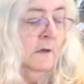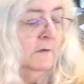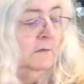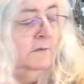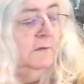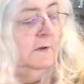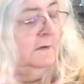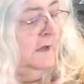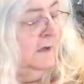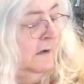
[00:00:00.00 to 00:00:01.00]
So we'll set
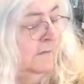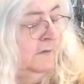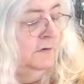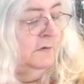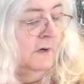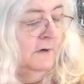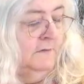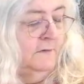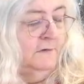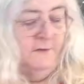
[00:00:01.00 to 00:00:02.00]
that off to dry
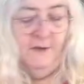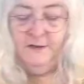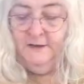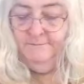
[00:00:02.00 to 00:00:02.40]
for a second.